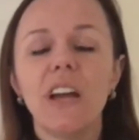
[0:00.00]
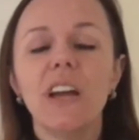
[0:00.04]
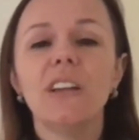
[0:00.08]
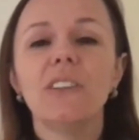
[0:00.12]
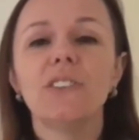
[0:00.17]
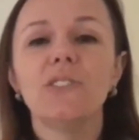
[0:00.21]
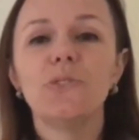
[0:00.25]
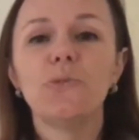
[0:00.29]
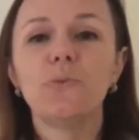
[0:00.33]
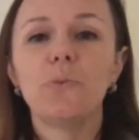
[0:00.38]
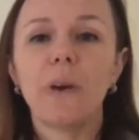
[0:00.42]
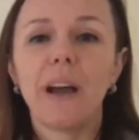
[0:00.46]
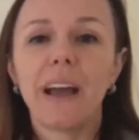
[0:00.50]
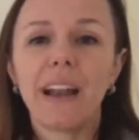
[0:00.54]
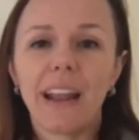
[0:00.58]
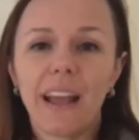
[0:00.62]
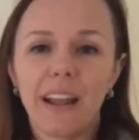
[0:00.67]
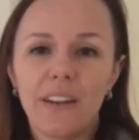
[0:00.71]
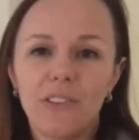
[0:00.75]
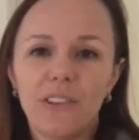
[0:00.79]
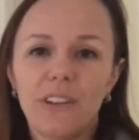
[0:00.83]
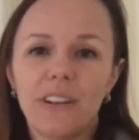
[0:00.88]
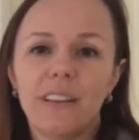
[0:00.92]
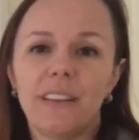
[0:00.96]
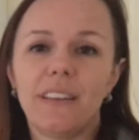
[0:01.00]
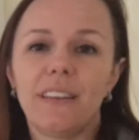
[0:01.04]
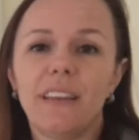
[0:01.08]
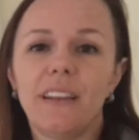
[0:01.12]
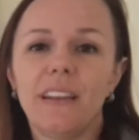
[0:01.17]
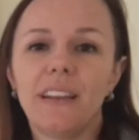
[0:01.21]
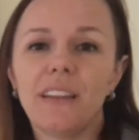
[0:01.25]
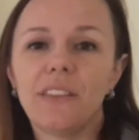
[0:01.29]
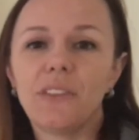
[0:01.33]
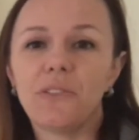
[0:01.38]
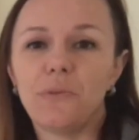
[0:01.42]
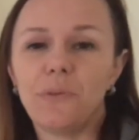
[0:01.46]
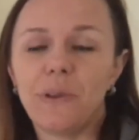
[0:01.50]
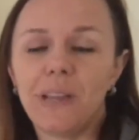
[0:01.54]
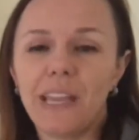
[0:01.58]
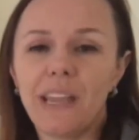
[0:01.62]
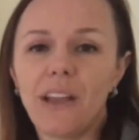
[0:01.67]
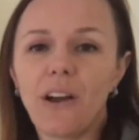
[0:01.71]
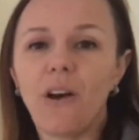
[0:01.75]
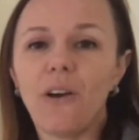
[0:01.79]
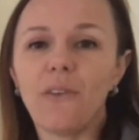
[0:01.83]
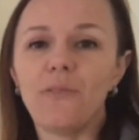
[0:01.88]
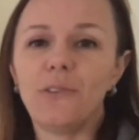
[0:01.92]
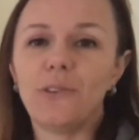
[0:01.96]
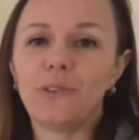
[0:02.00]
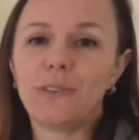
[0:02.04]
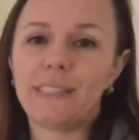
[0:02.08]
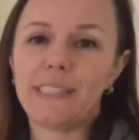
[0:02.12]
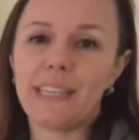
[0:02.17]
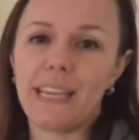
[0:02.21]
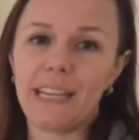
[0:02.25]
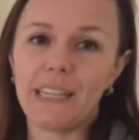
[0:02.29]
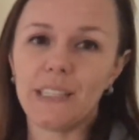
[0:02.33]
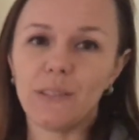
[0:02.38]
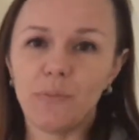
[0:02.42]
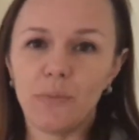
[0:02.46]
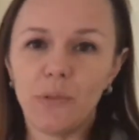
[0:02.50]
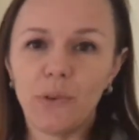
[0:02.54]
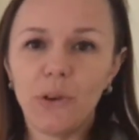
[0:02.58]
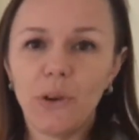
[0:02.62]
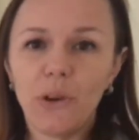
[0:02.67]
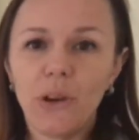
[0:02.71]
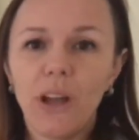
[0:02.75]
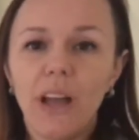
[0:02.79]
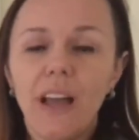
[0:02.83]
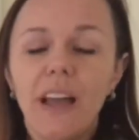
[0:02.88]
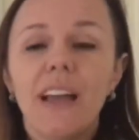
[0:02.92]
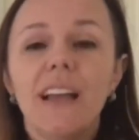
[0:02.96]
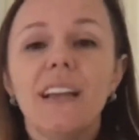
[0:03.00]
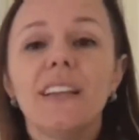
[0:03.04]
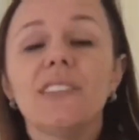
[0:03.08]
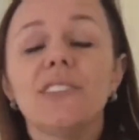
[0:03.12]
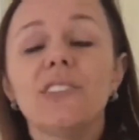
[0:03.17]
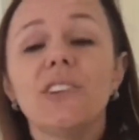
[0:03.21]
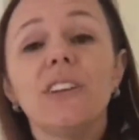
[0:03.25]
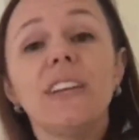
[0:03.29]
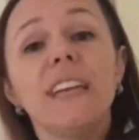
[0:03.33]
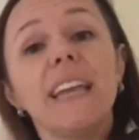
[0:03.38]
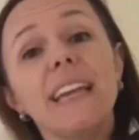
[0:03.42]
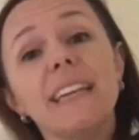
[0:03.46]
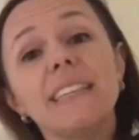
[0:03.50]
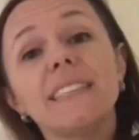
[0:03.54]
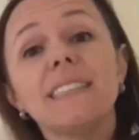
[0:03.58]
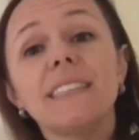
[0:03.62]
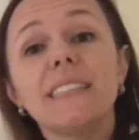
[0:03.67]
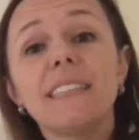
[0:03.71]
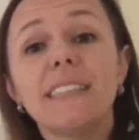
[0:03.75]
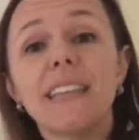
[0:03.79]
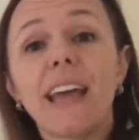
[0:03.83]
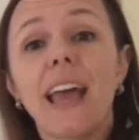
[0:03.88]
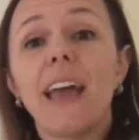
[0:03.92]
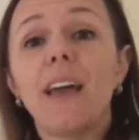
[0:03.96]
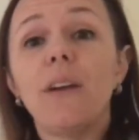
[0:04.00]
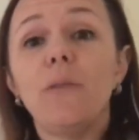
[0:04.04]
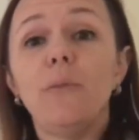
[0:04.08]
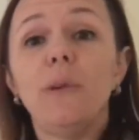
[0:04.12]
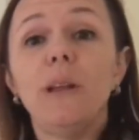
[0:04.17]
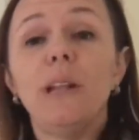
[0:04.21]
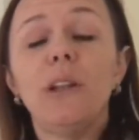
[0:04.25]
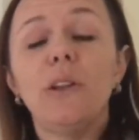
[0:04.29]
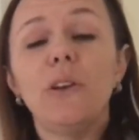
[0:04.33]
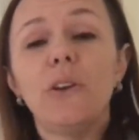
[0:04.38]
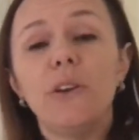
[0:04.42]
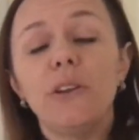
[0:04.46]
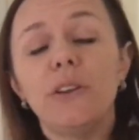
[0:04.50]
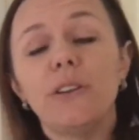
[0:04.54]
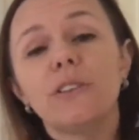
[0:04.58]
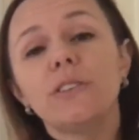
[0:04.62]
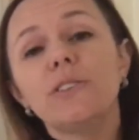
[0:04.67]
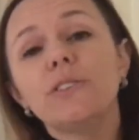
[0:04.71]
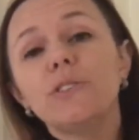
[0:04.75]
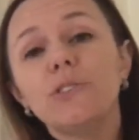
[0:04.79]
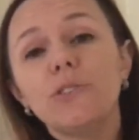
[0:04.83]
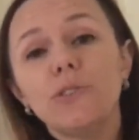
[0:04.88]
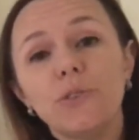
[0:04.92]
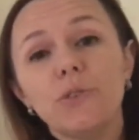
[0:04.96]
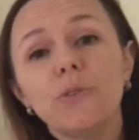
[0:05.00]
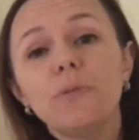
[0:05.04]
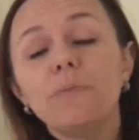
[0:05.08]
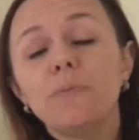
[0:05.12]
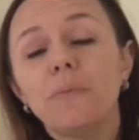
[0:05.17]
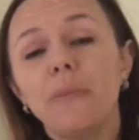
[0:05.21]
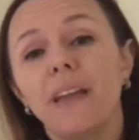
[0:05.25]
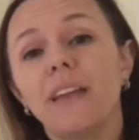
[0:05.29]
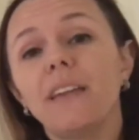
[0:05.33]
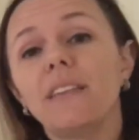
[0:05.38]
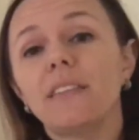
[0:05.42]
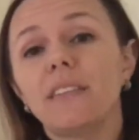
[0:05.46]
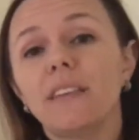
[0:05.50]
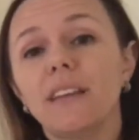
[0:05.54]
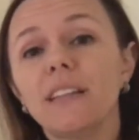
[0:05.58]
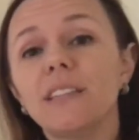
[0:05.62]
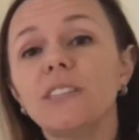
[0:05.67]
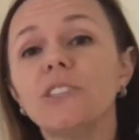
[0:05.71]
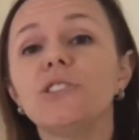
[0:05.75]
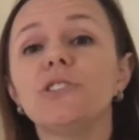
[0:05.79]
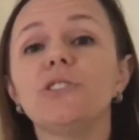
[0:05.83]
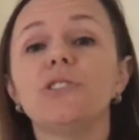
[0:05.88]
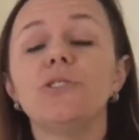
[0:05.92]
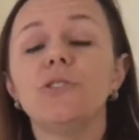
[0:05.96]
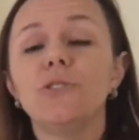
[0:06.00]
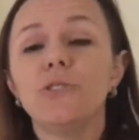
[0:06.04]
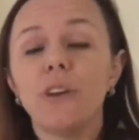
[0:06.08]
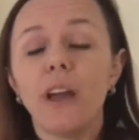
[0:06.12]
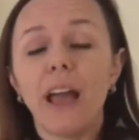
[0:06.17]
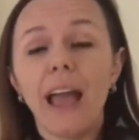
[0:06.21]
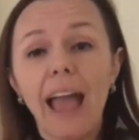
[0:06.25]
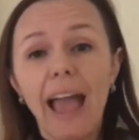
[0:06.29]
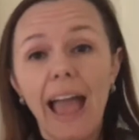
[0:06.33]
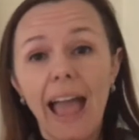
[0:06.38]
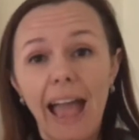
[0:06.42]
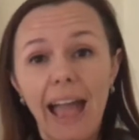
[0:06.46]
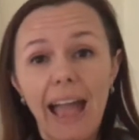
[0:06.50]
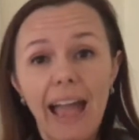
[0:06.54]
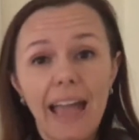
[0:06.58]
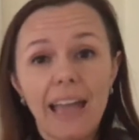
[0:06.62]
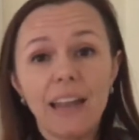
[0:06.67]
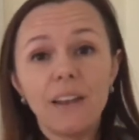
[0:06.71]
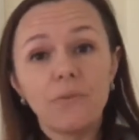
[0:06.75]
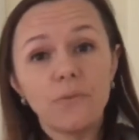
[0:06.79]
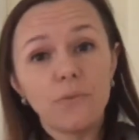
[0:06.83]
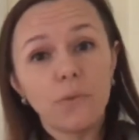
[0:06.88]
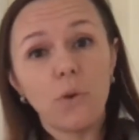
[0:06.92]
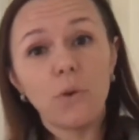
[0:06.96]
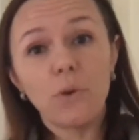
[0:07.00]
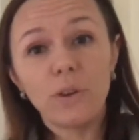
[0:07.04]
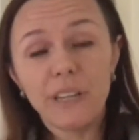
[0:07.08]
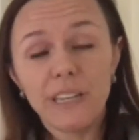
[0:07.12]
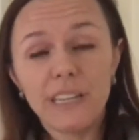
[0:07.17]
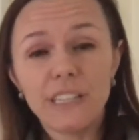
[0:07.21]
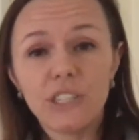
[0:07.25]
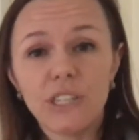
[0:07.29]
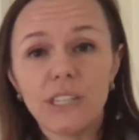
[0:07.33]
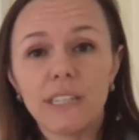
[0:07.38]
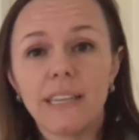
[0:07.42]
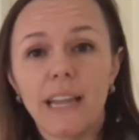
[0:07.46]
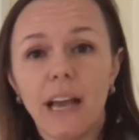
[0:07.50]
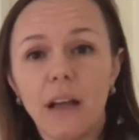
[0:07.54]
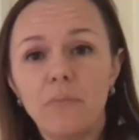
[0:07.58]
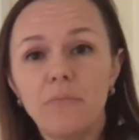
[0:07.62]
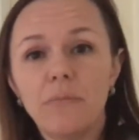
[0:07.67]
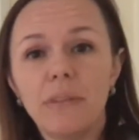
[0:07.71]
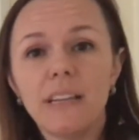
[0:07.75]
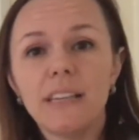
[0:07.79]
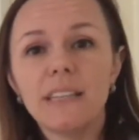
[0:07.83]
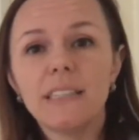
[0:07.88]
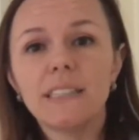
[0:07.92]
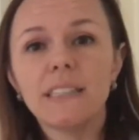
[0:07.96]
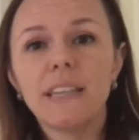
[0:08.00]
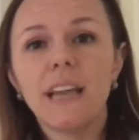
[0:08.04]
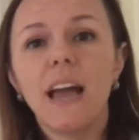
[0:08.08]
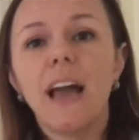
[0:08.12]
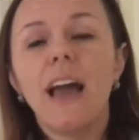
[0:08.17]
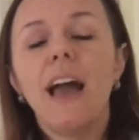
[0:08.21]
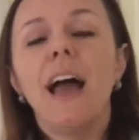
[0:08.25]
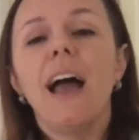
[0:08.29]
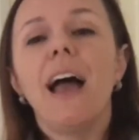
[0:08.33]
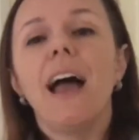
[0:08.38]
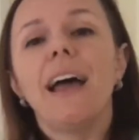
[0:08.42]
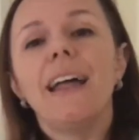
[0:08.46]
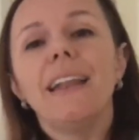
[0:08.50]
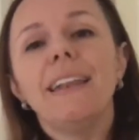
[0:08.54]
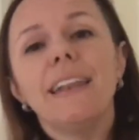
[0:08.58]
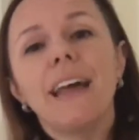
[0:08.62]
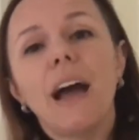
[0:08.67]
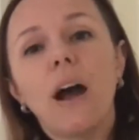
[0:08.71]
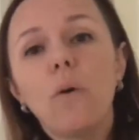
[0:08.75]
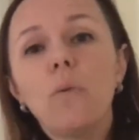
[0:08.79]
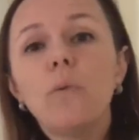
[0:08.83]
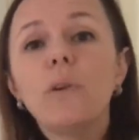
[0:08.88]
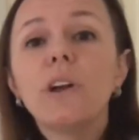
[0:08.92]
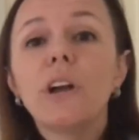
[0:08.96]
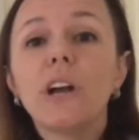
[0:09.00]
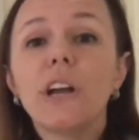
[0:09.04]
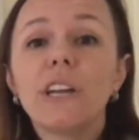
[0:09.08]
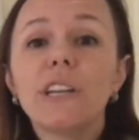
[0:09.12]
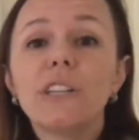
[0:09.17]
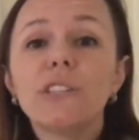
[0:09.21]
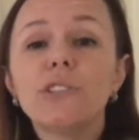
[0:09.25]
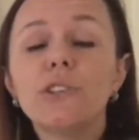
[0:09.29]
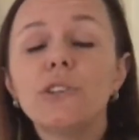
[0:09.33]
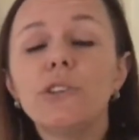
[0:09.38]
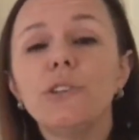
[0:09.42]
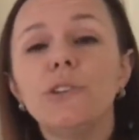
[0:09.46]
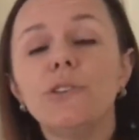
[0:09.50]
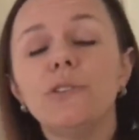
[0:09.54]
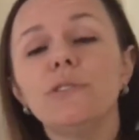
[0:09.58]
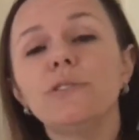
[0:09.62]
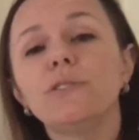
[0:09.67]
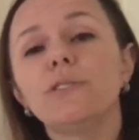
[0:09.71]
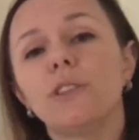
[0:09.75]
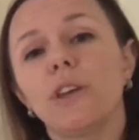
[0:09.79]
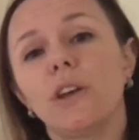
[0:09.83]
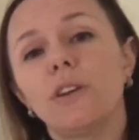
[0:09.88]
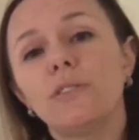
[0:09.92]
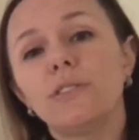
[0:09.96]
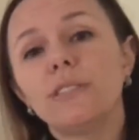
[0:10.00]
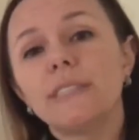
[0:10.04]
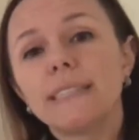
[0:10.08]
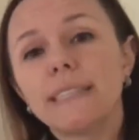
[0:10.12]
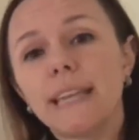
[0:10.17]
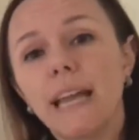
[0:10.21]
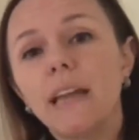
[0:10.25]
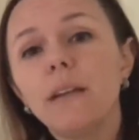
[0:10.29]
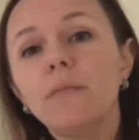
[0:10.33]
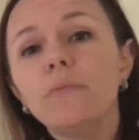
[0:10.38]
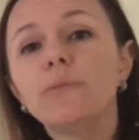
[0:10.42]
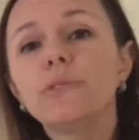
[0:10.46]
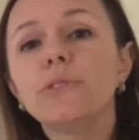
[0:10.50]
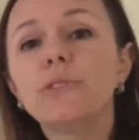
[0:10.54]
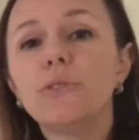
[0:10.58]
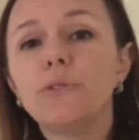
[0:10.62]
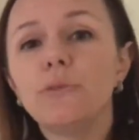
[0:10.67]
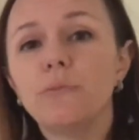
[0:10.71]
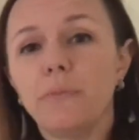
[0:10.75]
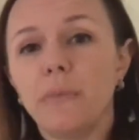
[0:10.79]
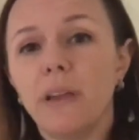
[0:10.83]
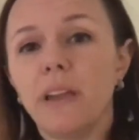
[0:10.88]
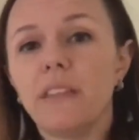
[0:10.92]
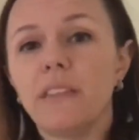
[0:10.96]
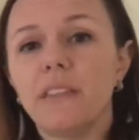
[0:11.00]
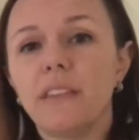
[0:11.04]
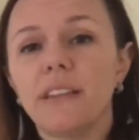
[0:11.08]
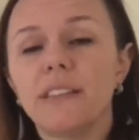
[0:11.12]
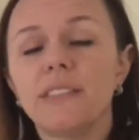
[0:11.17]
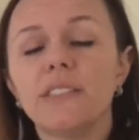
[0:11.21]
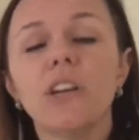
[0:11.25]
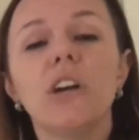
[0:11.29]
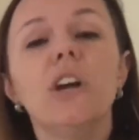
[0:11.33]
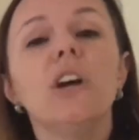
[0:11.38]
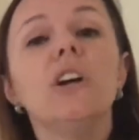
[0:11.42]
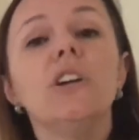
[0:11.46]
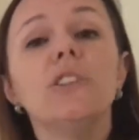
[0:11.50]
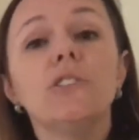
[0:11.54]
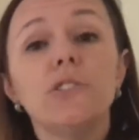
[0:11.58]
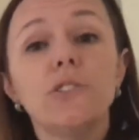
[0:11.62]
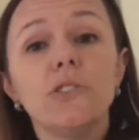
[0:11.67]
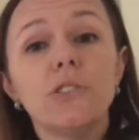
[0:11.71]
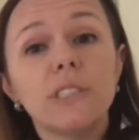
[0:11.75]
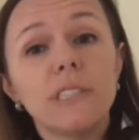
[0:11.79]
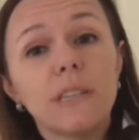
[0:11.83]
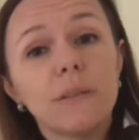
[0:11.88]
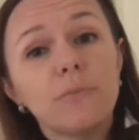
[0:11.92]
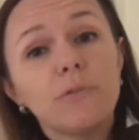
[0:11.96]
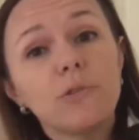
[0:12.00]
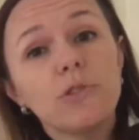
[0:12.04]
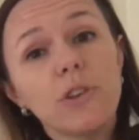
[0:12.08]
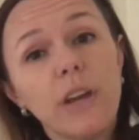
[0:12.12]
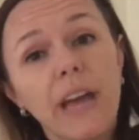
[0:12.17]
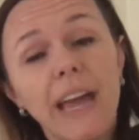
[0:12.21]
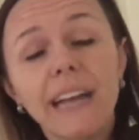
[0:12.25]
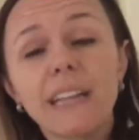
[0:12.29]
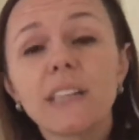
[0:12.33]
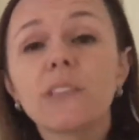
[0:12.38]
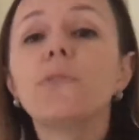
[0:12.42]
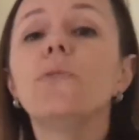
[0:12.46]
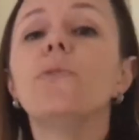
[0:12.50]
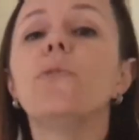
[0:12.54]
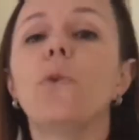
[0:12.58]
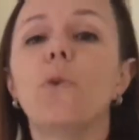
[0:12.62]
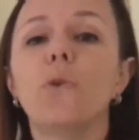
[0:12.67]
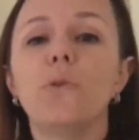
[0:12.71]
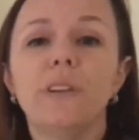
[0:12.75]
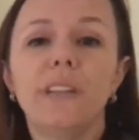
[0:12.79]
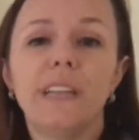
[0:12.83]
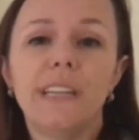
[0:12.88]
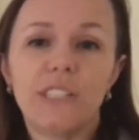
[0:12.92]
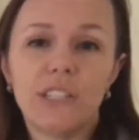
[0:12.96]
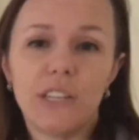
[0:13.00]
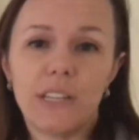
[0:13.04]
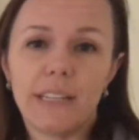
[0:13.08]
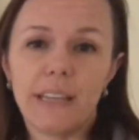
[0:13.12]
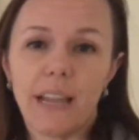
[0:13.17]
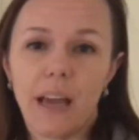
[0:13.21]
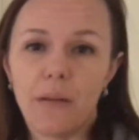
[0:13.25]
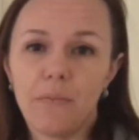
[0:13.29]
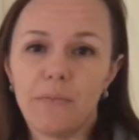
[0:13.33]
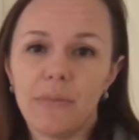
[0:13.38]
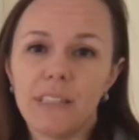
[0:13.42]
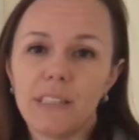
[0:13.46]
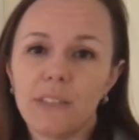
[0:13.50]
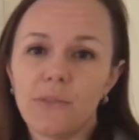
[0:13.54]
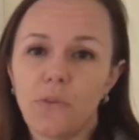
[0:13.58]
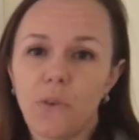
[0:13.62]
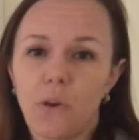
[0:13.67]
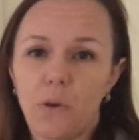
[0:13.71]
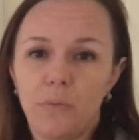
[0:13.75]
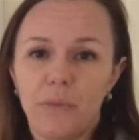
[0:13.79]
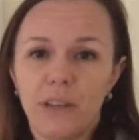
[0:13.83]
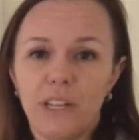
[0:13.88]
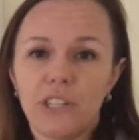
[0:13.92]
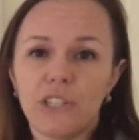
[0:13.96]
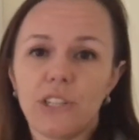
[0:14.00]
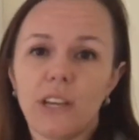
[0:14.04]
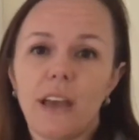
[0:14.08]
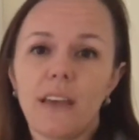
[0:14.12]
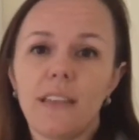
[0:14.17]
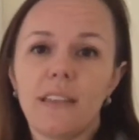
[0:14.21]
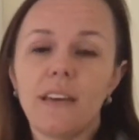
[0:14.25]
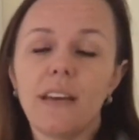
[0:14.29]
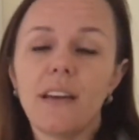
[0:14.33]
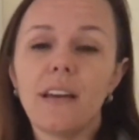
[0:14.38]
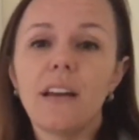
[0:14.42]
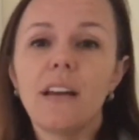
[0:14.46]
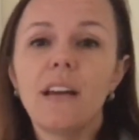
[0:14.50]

to 133 of your textbook. So yesterday we learned two methods to add 4-digit numbers, and now we're going to use those same two methods to subtract 4-digit numbers from each other.